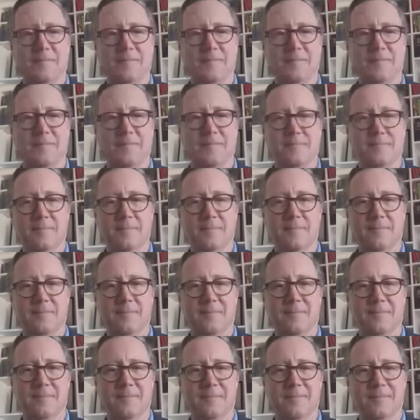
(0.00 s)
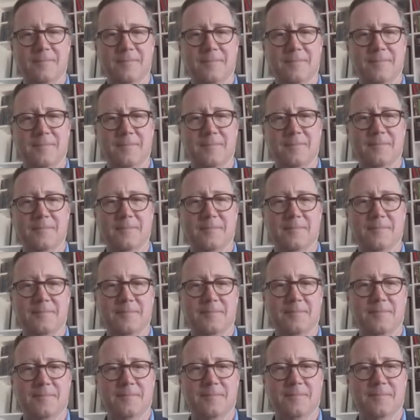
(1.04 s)

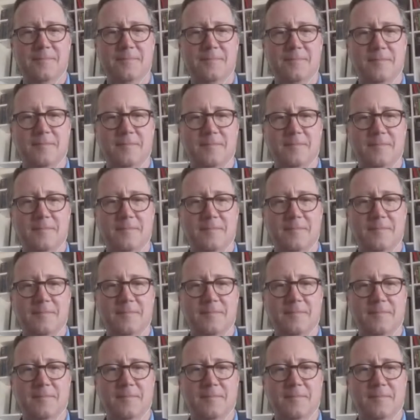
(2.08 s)
No words are spoken by the person on screen.